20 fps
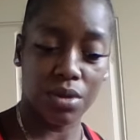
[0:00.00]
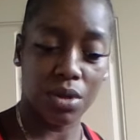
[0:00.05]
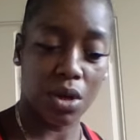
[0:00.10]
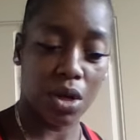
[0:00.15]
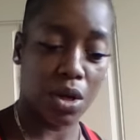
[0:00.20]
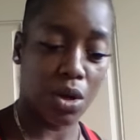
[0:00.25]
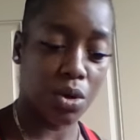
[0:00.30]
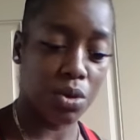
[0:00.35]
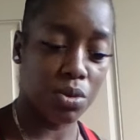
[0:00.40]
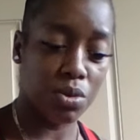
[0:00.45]

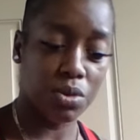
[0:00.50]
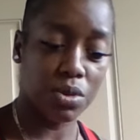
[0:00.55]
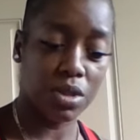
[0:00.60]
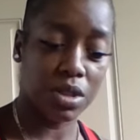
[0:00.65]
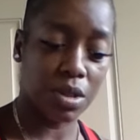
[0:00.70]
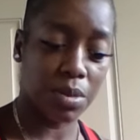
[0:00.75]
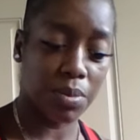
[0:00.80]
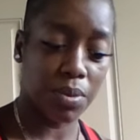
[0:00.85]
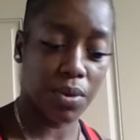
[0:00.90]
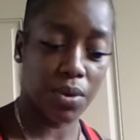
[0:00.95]
Or who's
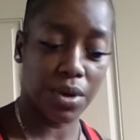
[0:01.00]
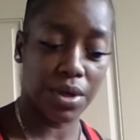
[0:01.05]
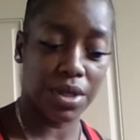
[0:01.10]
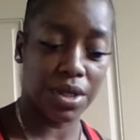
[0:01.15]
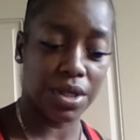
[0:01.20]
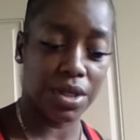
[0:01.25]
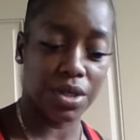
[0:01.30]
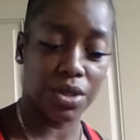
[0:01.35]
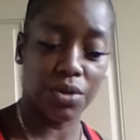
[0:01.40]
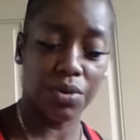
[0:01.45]

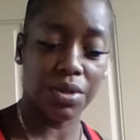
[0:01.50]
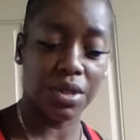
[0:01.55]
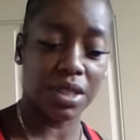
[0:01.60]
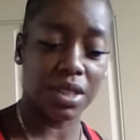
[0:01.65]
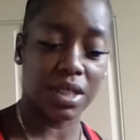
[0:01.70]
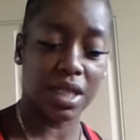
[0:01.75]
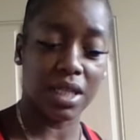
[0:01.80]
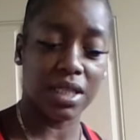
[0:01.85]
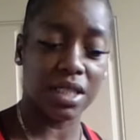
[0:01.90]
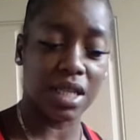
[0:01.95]
supporting you? And it
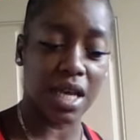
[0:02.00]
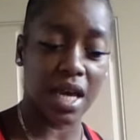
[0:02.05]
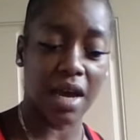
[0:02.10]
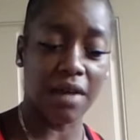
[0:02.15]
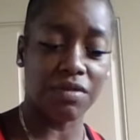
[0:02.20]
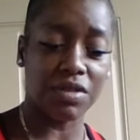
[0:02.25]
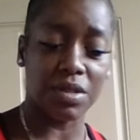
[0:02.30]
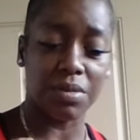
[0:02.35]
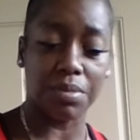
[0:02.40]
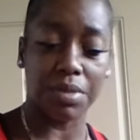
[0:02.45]
doesn't
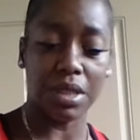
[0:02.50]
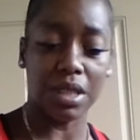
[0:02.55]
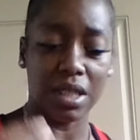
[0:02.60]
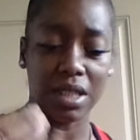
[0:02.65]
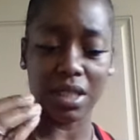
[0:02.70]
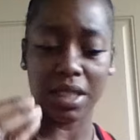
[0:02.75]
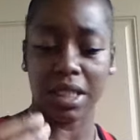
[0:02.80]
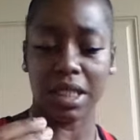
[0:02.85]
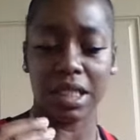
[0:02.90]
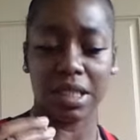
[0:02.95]
have to be
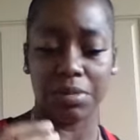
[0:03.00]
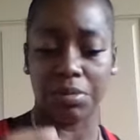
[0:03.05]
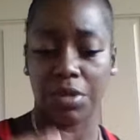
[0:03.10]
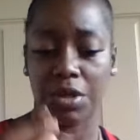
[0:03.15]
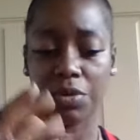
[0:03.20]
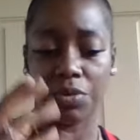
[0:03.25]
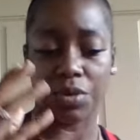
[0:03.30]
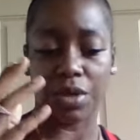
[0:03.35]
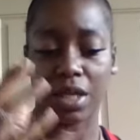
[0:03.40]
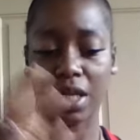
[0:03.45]
an
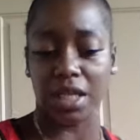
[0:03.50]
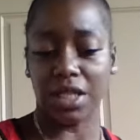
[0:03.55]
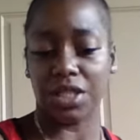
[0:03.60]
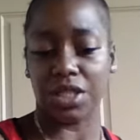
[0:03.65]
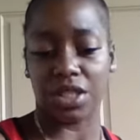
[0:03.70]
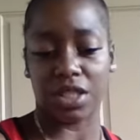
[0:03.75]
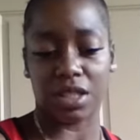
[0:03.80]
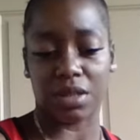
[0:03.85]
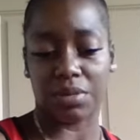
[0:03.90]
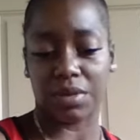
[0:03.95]
intimate
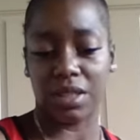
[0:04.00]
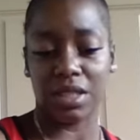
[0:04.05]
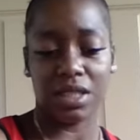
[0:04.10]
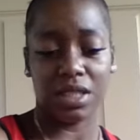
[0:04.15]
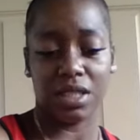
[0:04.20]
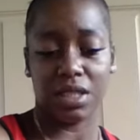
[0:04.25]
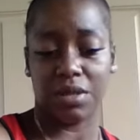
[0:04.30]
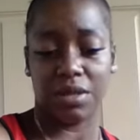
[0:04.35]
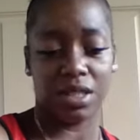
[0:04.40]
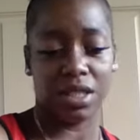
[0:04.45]
relationship. This
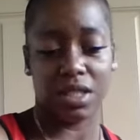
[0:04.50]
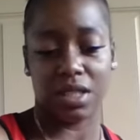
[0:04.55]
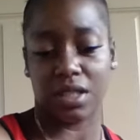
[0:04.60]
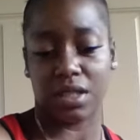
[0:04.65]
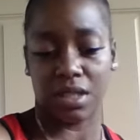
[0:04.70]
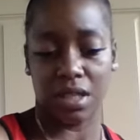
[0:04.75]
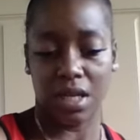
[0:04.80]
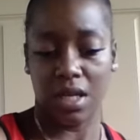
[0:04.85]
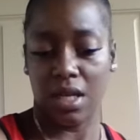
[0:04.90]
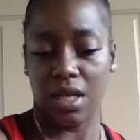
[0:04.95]
is
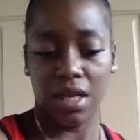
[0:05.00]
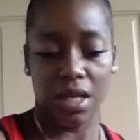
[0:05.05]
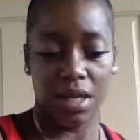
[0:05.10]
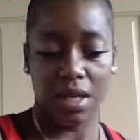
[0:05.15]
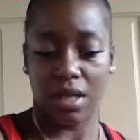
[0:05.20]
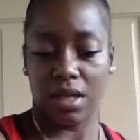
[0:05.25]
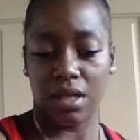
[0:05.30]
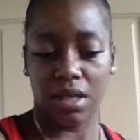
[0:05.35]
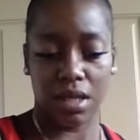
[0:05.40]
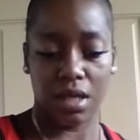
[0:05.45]
just
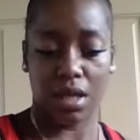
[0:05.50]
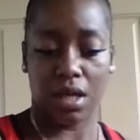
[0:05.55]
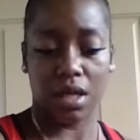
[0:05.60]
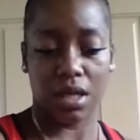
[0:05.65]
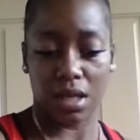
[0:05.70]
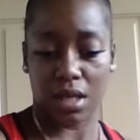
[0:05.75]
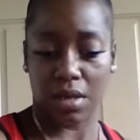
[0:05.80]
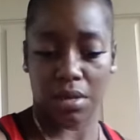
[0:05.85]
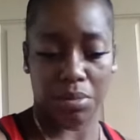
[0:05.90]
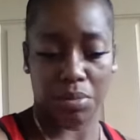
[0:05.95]
uh,
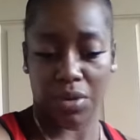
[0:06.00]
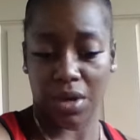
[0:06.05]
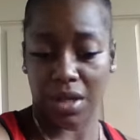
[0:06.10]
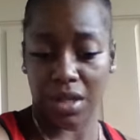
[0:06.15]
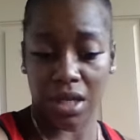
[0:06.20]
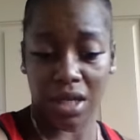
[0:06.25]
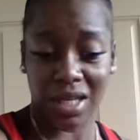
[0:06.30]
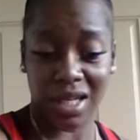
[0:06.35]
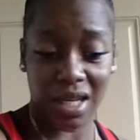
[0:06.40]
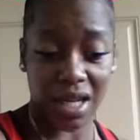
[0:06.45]

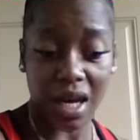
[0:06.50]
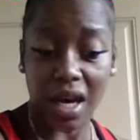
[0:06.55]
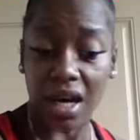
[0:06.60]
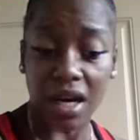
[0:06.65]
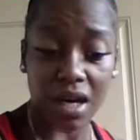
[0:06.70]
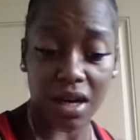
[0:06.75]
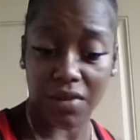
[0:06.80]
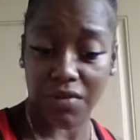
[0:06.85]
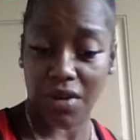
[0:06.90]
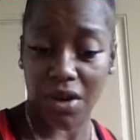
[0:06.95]
brotherly
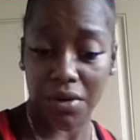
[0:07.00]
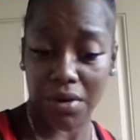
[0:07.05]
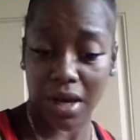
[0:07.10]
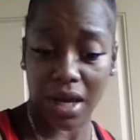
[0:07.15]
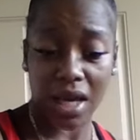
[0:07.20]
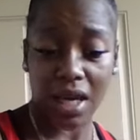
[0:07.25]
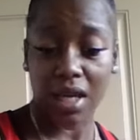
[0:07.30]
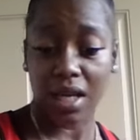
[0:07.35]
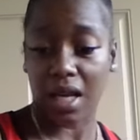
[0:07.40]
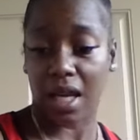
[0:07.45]
love,
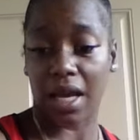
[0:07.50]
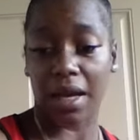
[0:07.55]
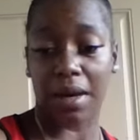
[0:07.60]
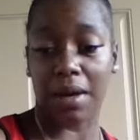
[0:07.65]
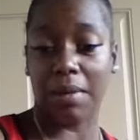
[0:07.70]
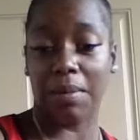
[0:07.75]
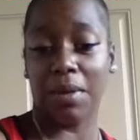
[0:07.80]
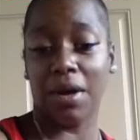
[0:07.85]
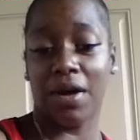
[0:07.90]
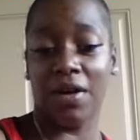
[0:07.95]
okay?
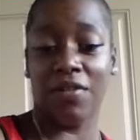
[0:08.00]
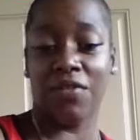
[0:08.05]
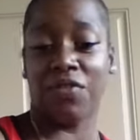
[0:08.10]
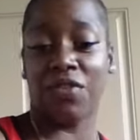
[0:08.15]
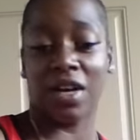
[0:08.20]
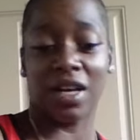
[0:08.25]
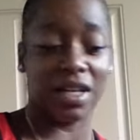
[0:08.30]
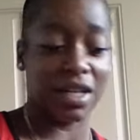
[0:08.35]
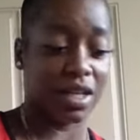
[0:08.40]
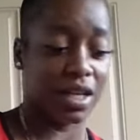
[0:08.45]
Like,
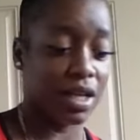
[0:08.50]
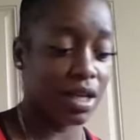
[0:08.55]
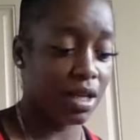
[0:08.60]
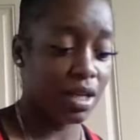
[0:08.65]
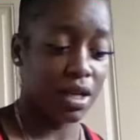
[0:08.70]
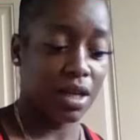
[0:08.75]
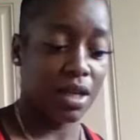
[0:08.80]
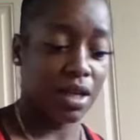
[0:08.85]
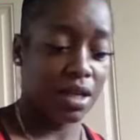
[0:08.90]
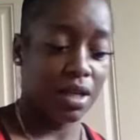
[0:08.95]
motherfucker,
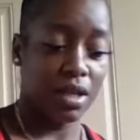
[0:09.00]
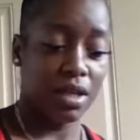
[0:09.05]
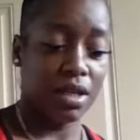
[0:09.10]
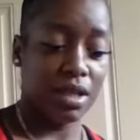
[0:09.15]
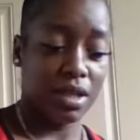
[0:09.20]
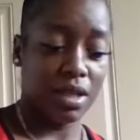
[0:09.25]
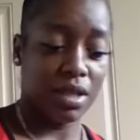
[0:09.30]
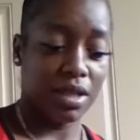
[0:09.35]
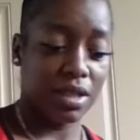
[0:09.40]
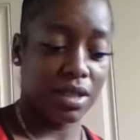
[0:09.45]

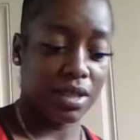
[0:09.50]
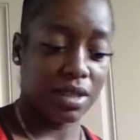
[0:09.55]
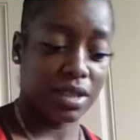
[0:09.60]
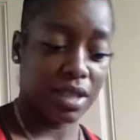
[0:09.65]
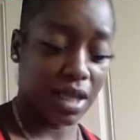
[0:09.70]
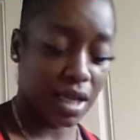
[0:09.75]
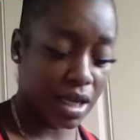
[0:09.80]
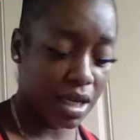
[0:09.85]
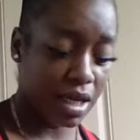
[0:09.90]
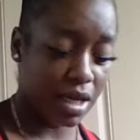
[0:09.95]

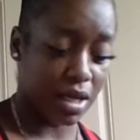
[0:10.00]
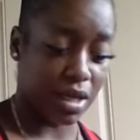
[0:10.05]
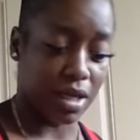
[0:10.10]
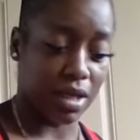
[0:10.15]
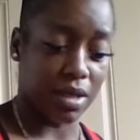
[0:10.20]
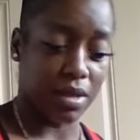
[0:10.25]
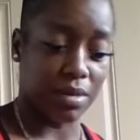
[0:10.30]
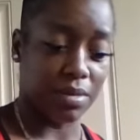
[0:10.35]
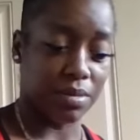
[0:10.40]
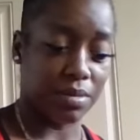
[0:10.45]

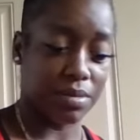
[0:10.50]
damn.